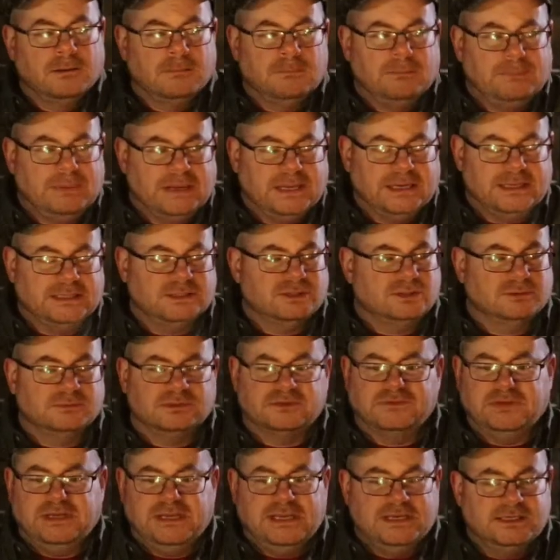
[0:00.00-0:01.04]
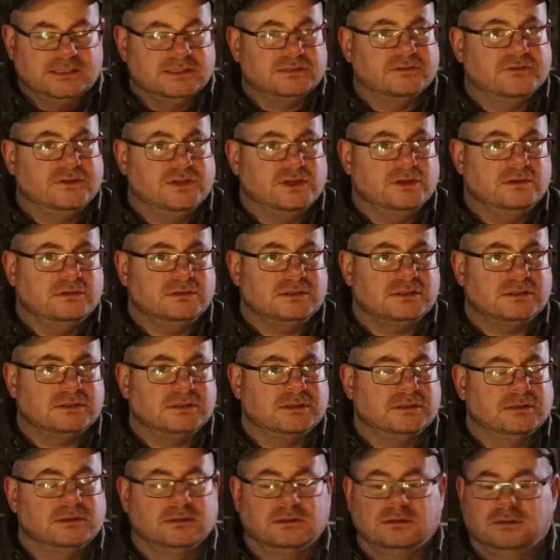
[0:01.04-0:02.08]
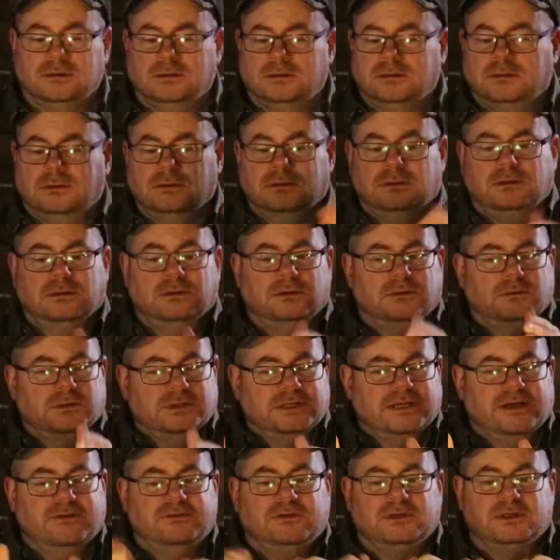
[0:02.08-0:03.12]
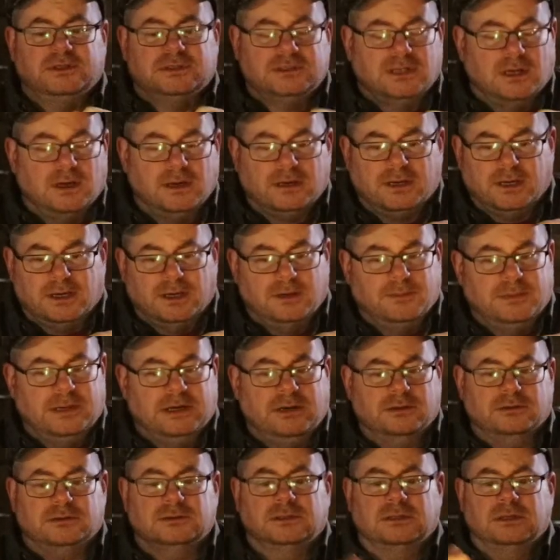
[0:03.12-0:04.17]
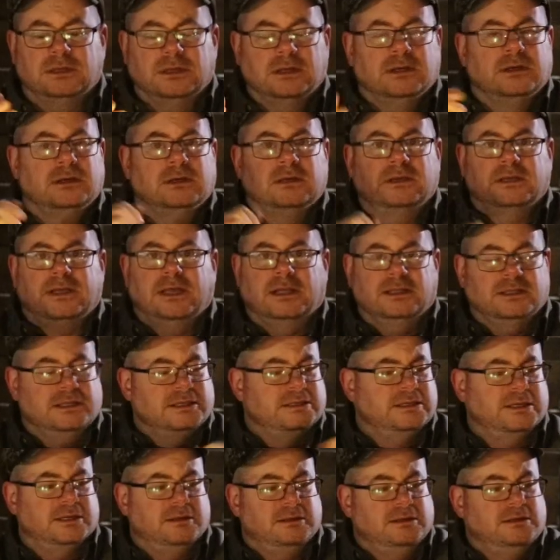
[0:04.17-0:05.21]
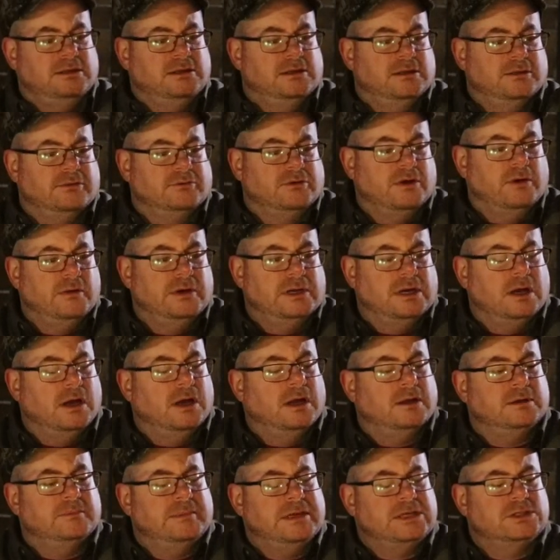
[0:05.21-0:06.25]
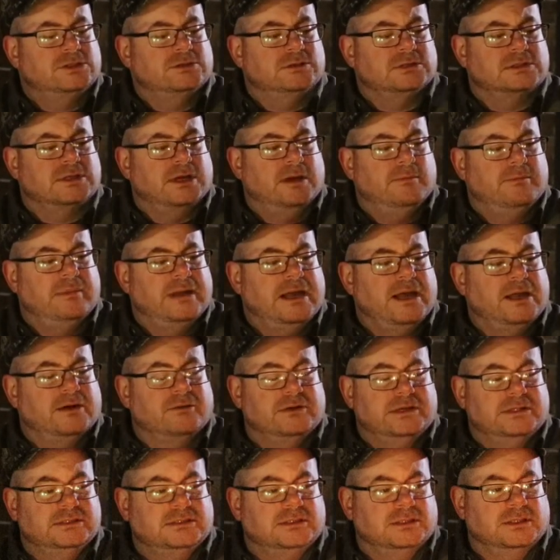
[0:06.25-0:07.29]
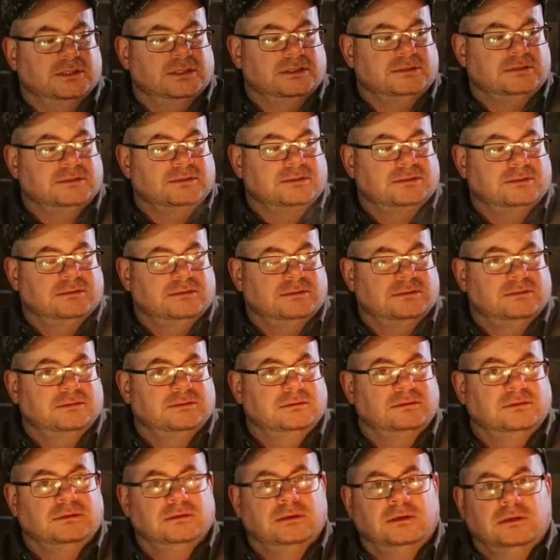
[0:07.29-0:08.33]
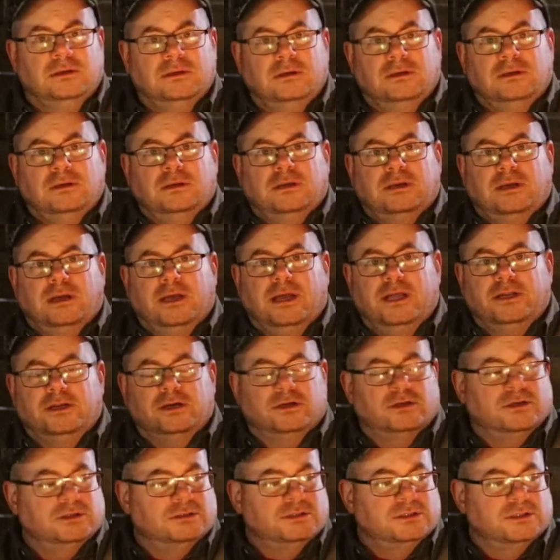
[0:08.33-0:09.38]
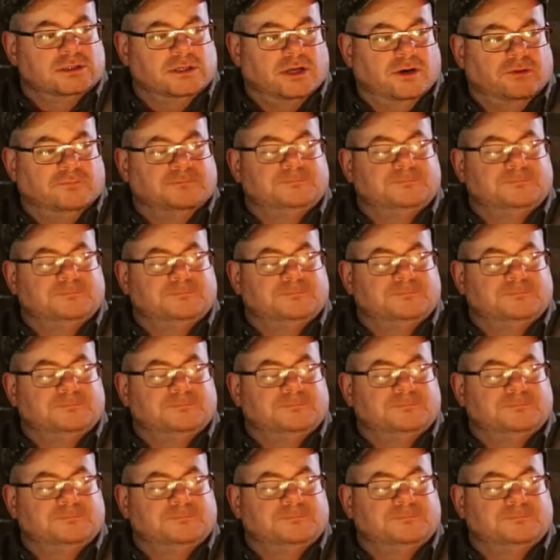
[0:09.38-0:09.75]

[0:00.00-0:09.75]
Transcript: But in terms of ease of use, we're definitely talking about LED. You throw it on, make sure it's got batteries in it, and you're good to go.